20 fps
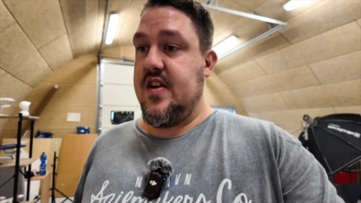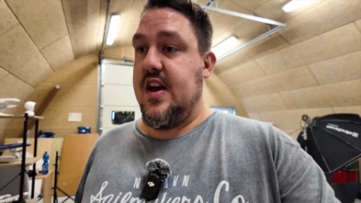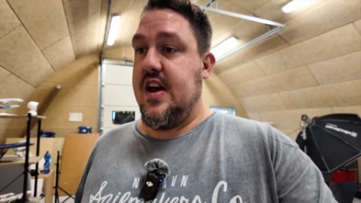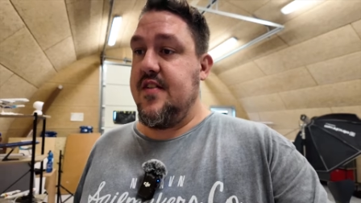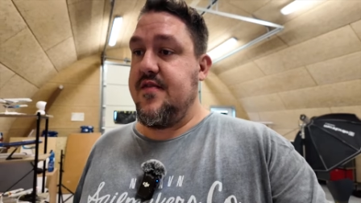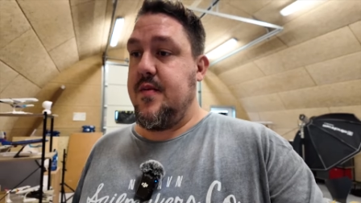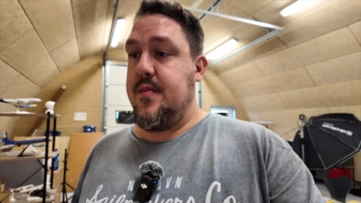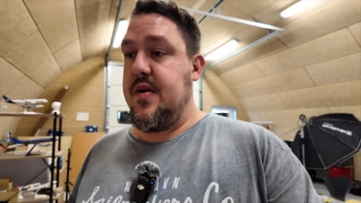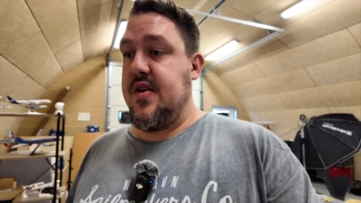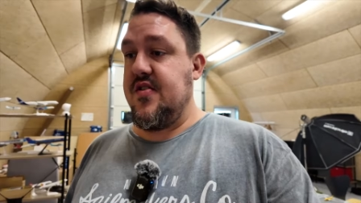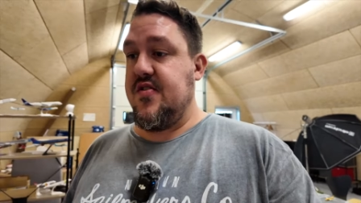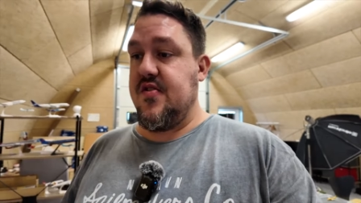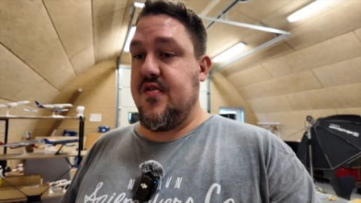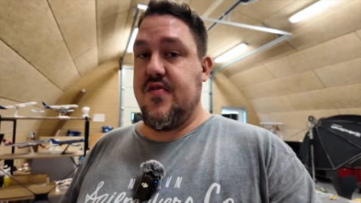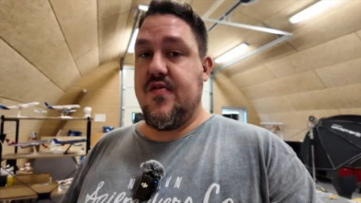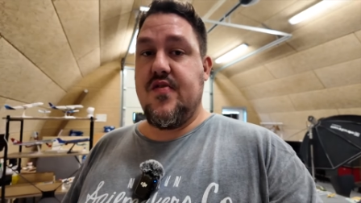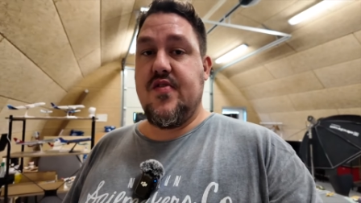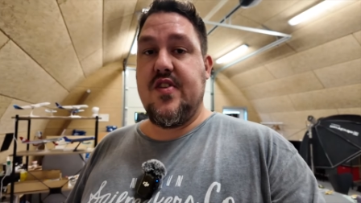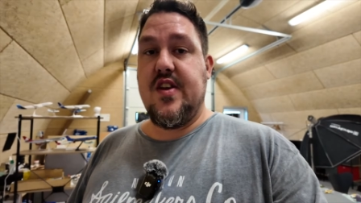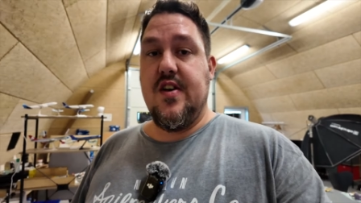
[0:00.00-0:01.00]
I have a bunch of
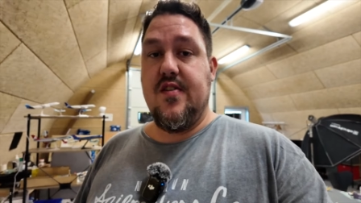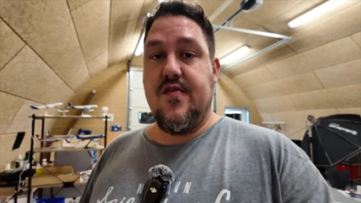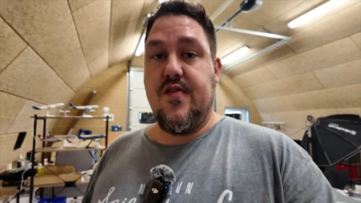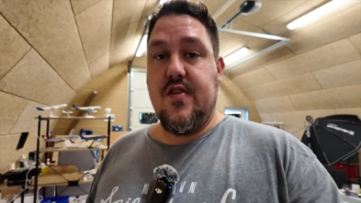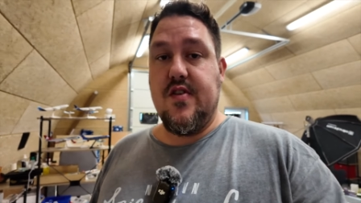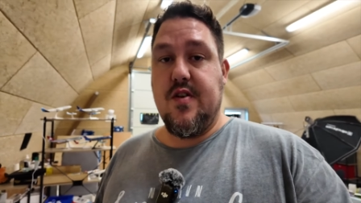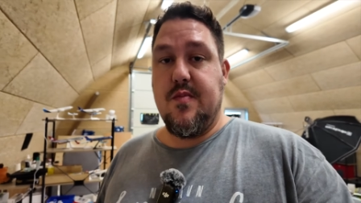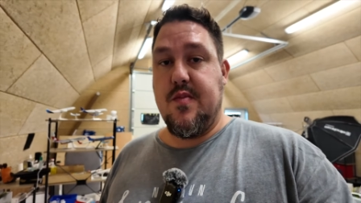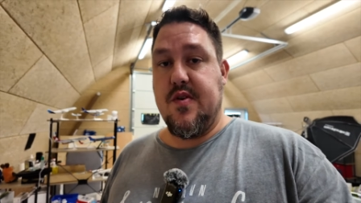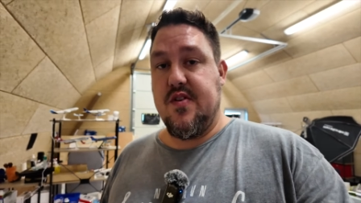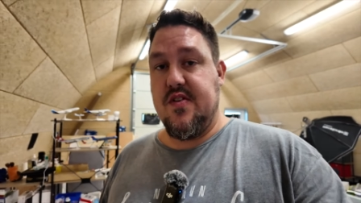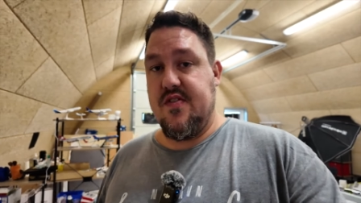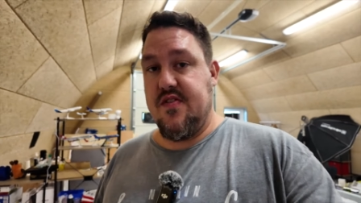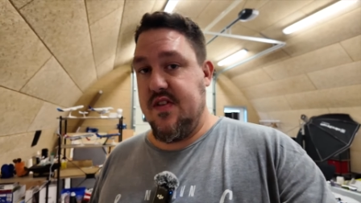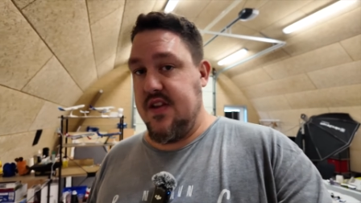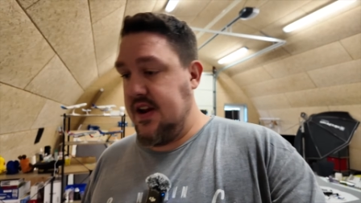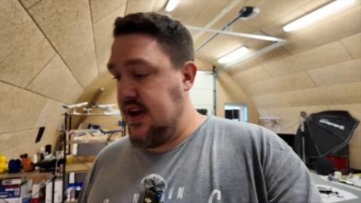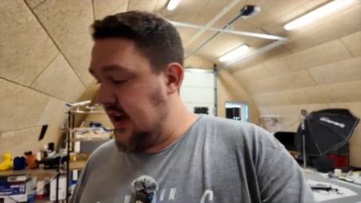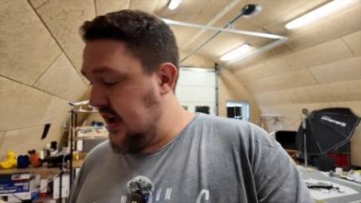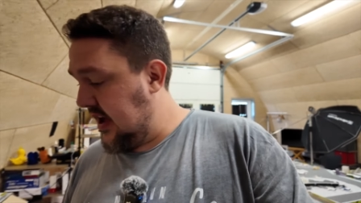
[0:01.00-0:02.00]
scale fauna models
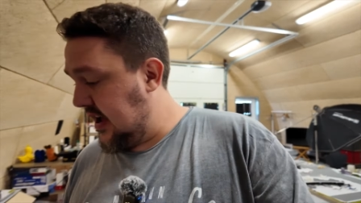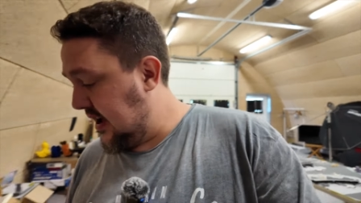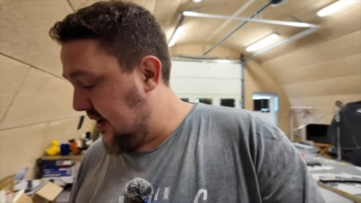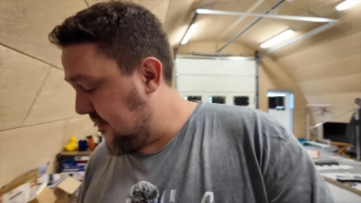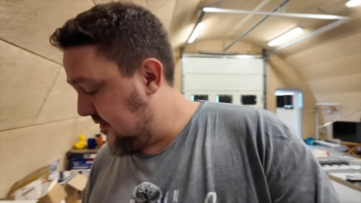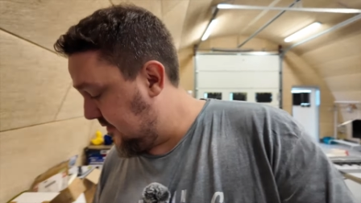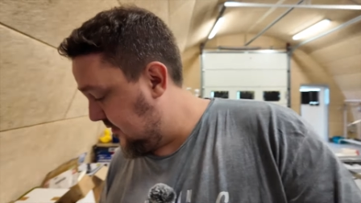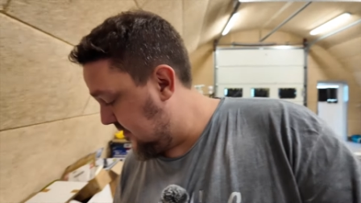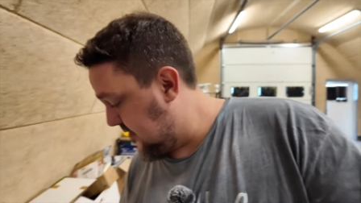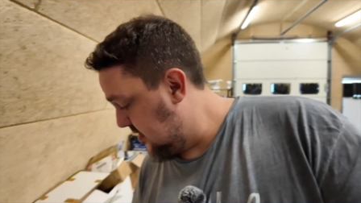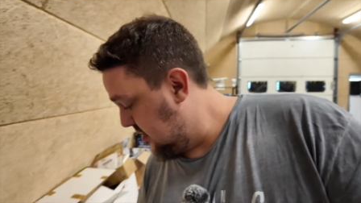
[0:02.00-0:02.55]
that I have